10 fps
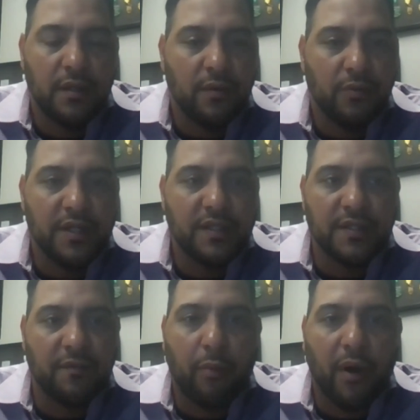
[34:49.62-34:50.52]
reasons
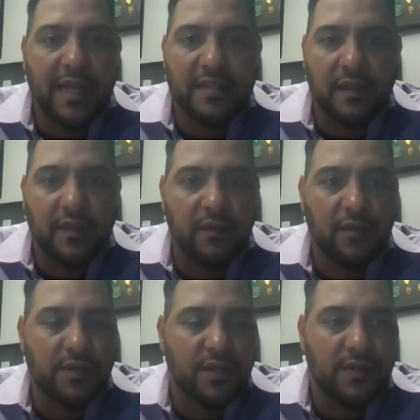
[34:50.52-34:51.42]
of price. I think
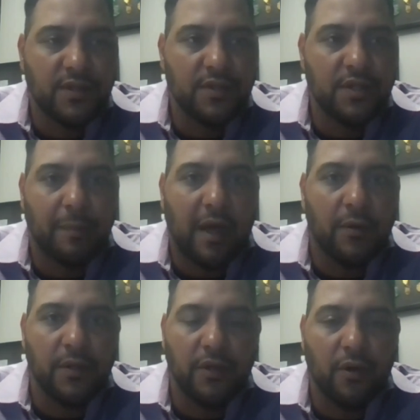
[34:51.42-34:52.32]
there's concerns about
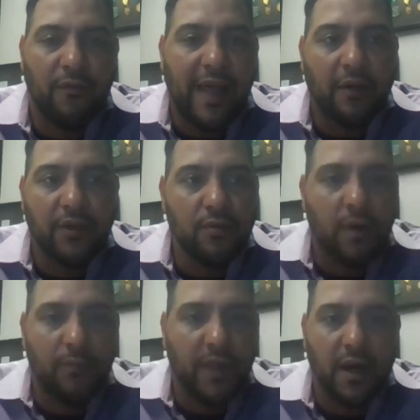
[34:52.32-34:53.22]
value
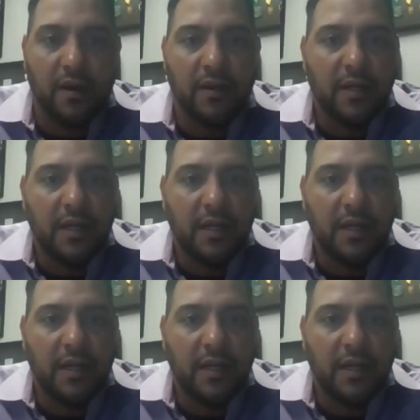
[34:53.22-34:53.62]
up there,